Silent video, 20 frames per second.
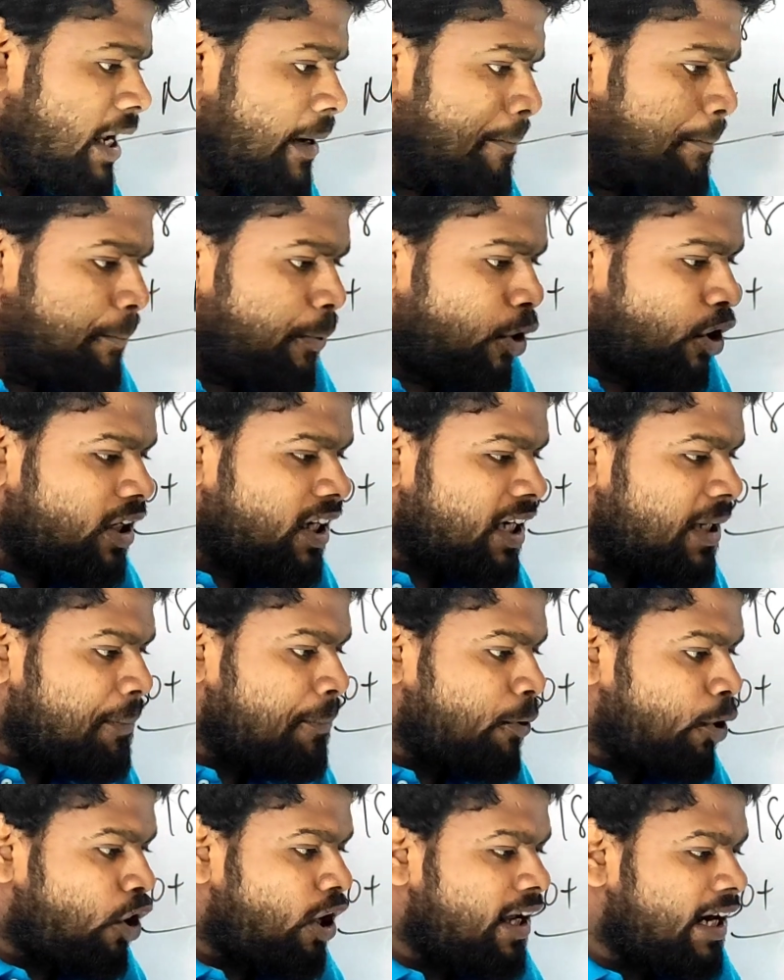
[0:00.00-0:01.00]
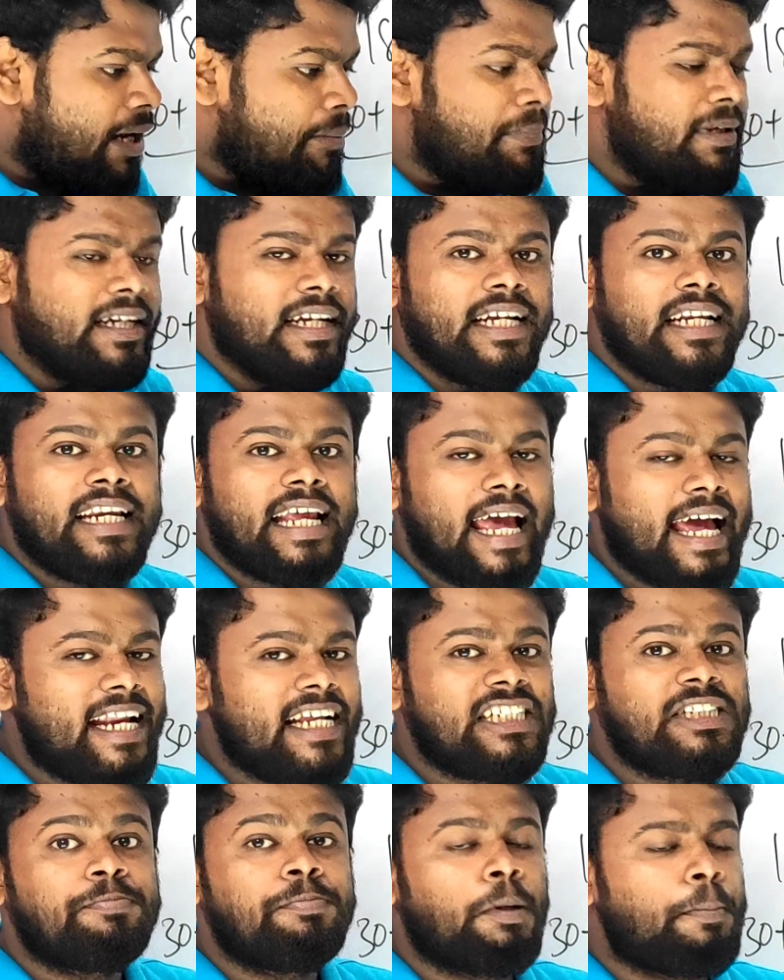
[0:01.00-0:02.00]
important programming in
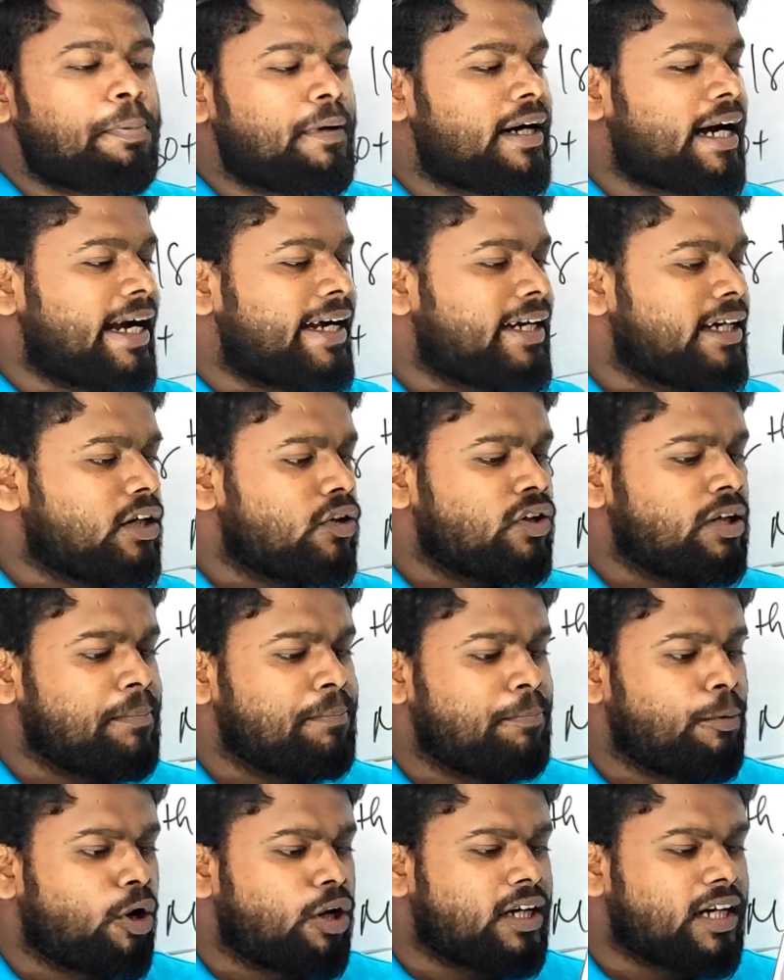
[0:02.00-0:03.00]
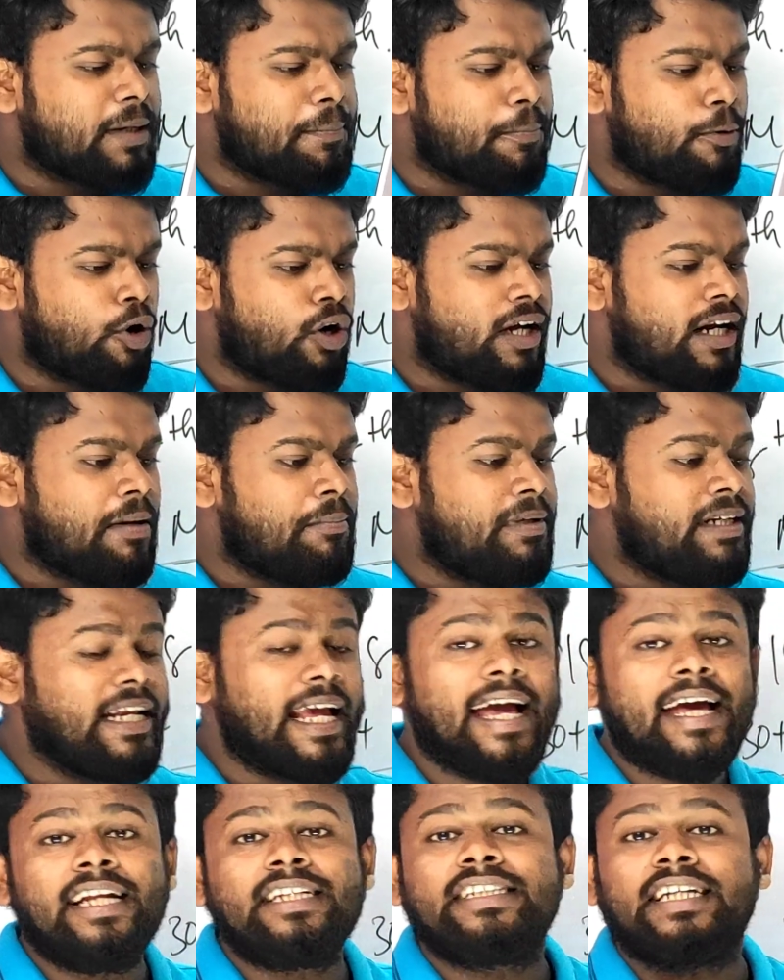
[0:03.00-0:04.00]
arrays, people, write it down. Important
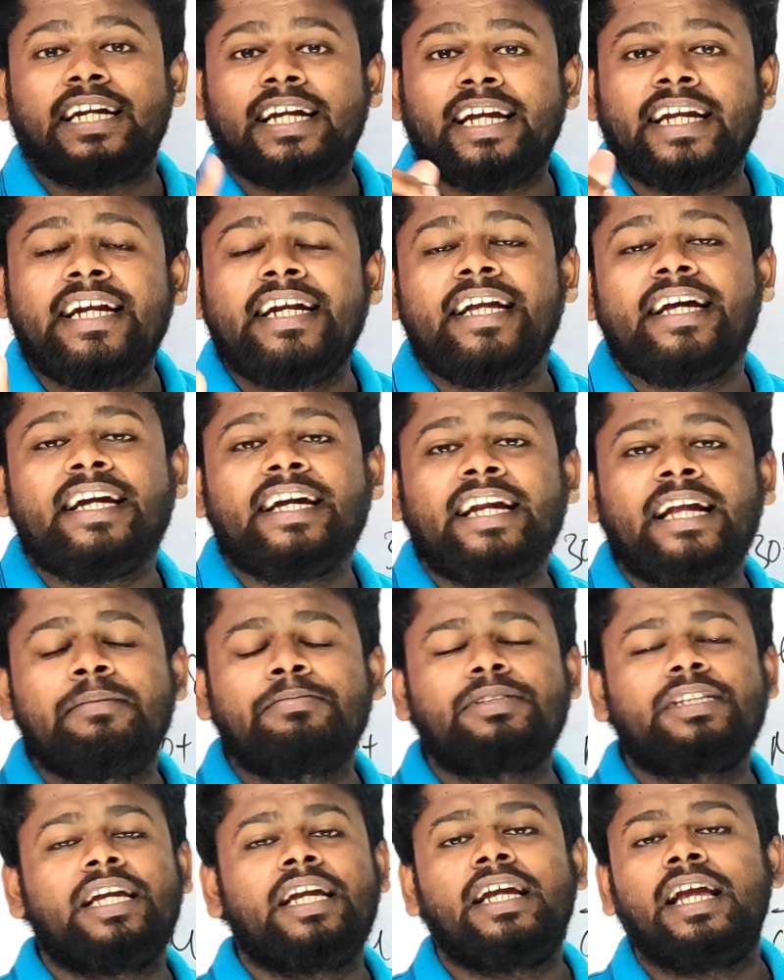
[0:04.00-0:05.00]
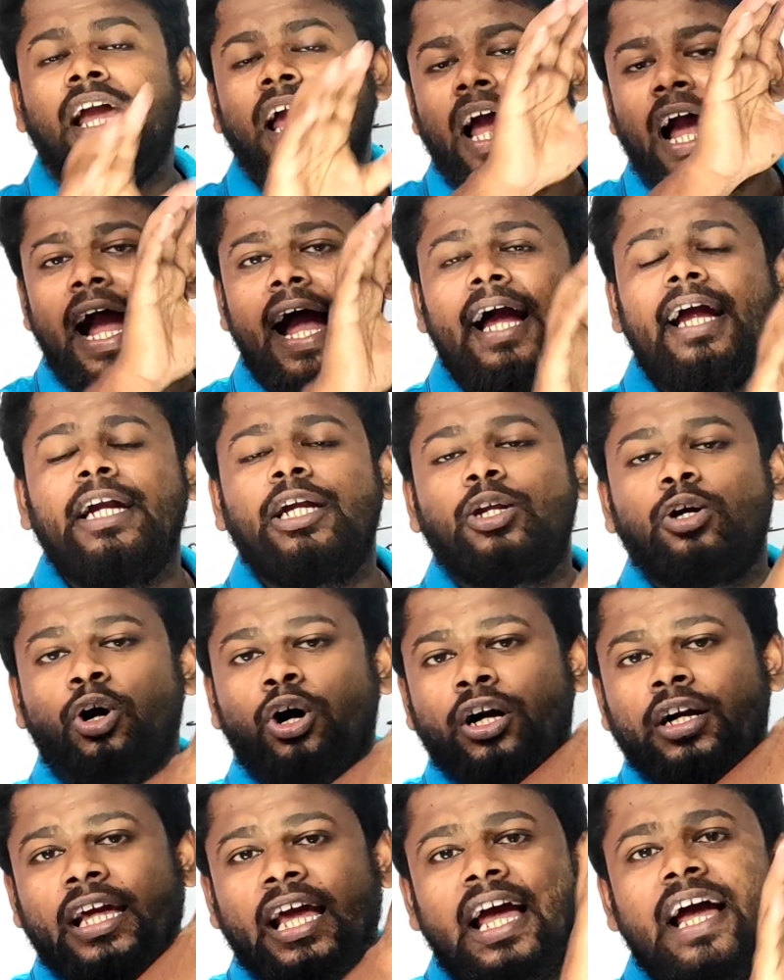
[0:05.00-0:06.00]
programming in arrays. Again and again I am saying, I
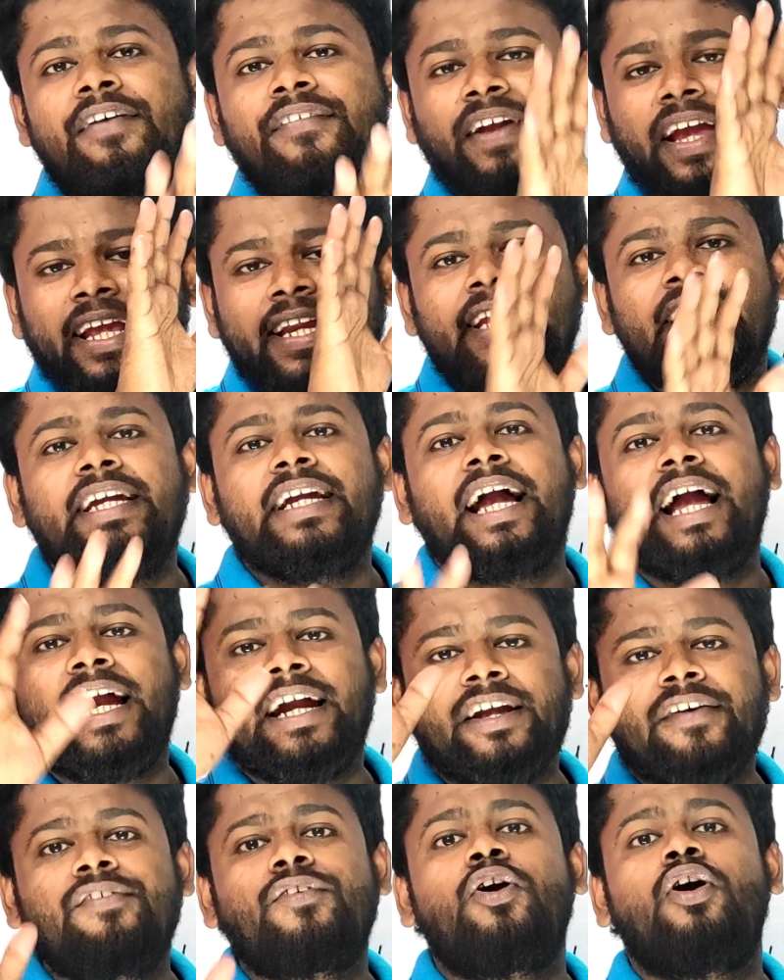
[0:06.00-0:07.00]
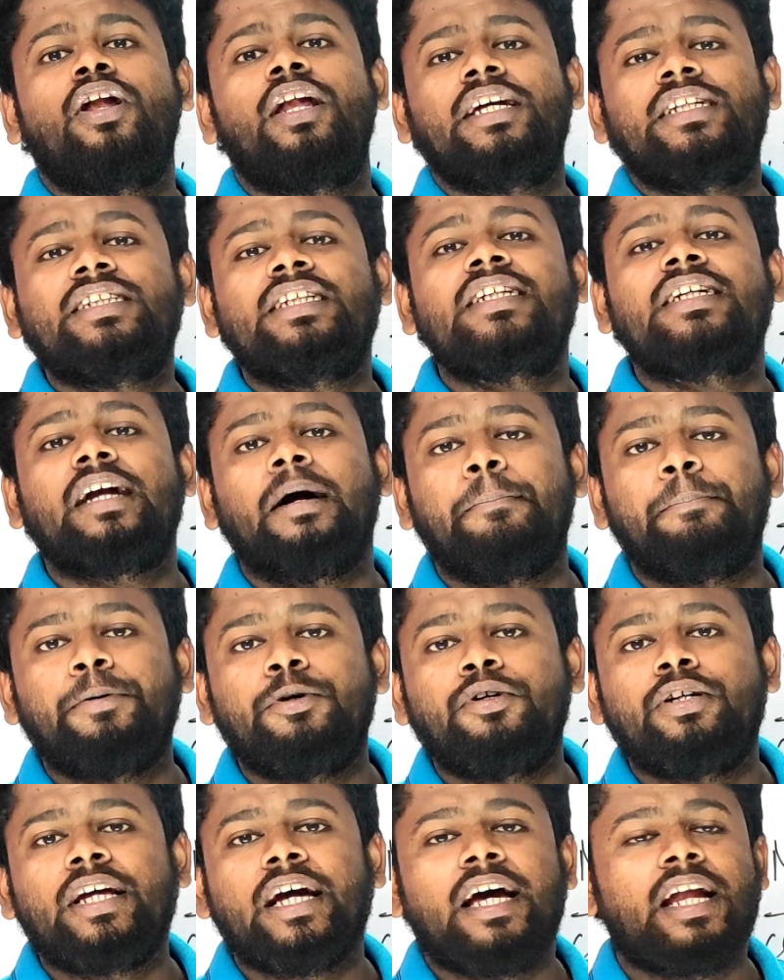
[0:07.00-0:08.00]
don't have any kind of knowledge in
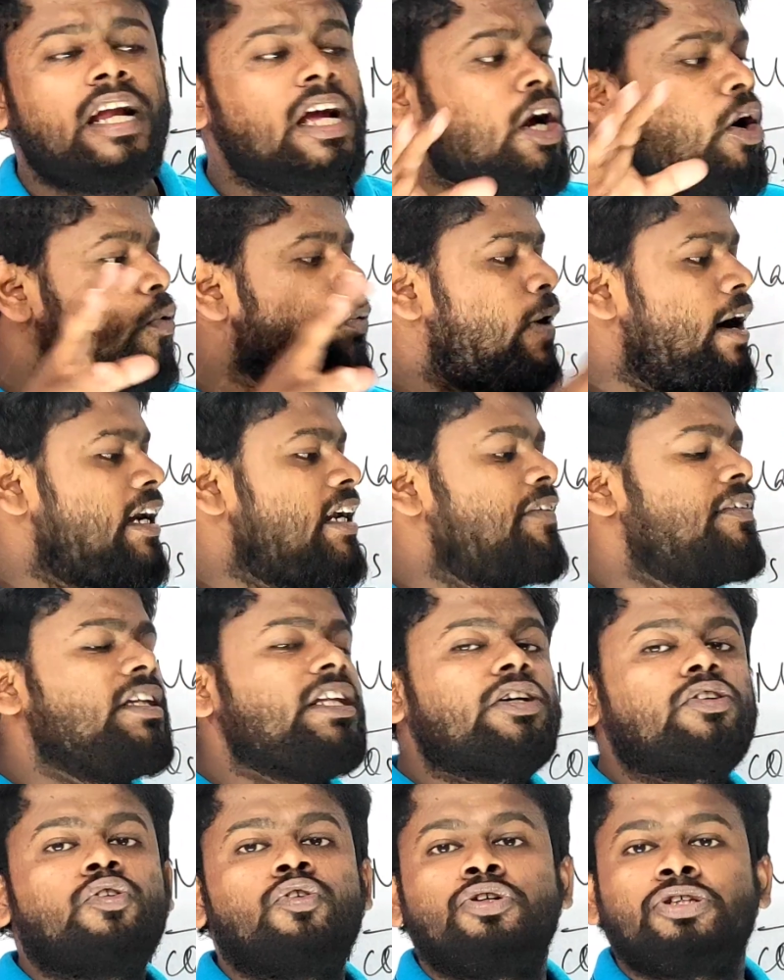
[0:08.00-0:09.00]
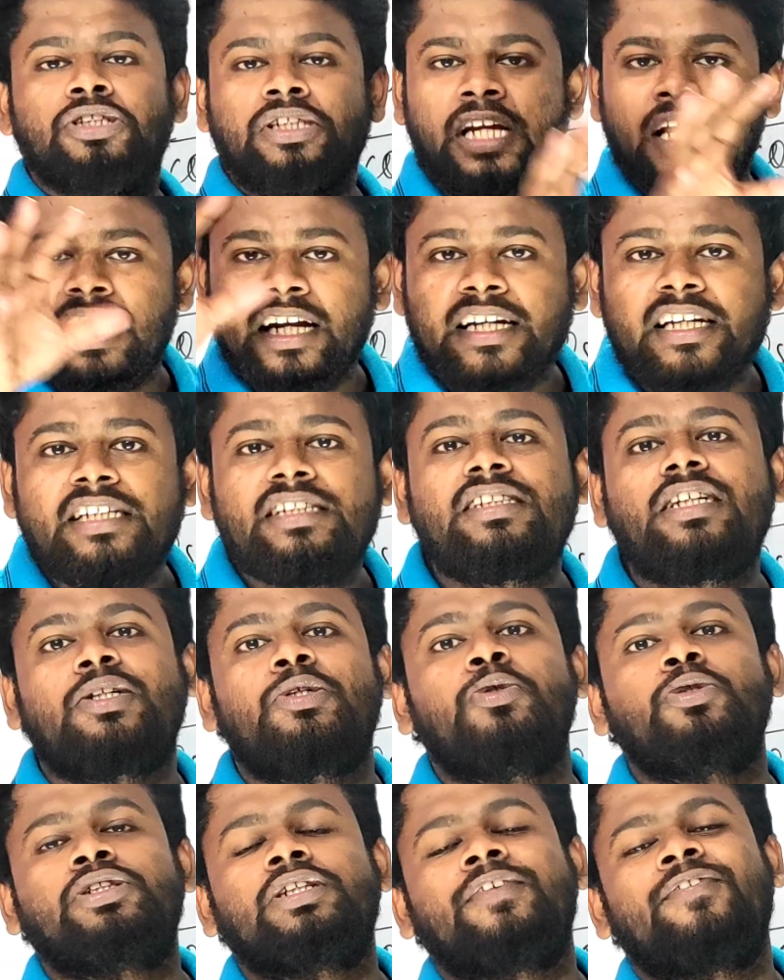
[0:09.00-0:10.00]
computer. Whatever the question, it is the
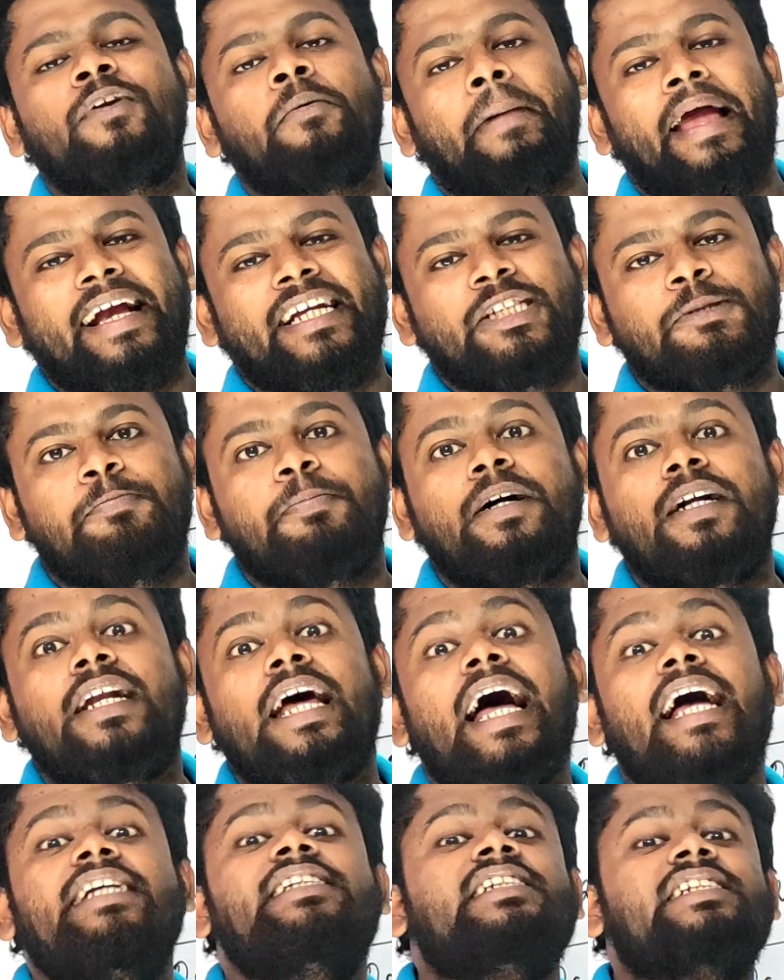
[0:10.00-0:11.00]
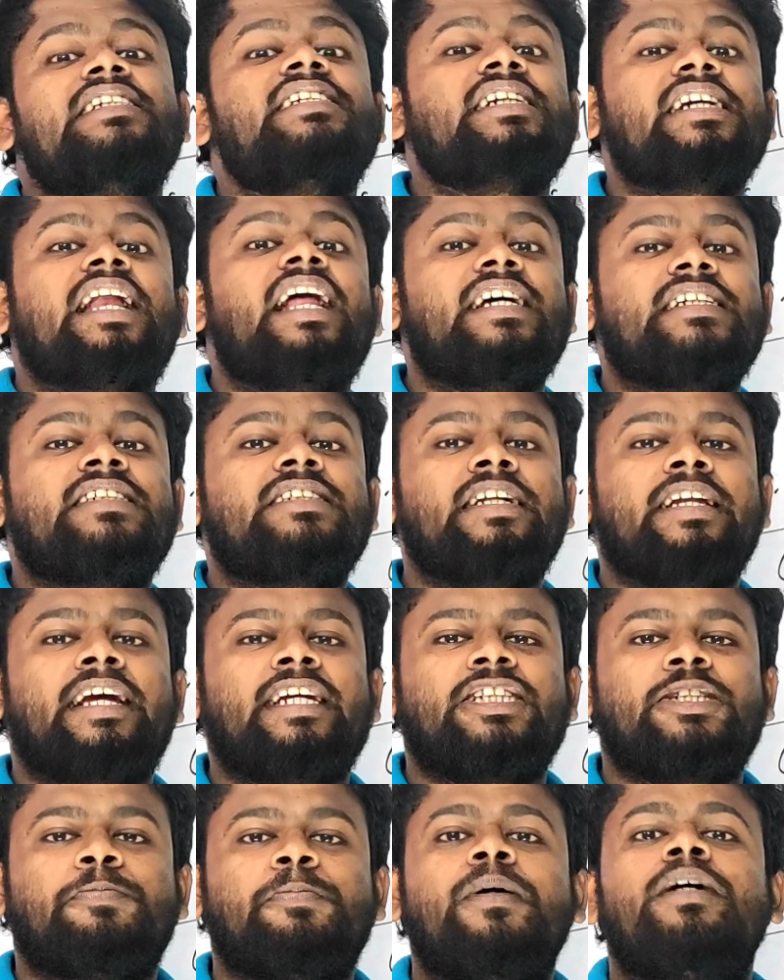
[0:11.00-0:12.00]
question from expert ICSE class 10
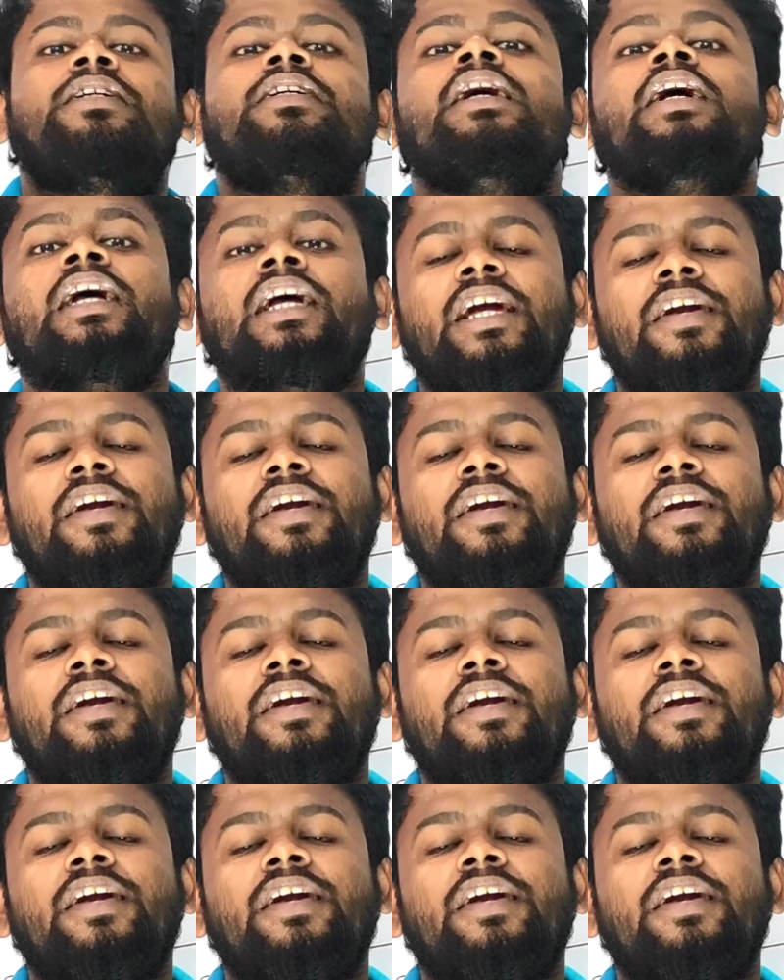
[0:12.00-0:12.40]
expert.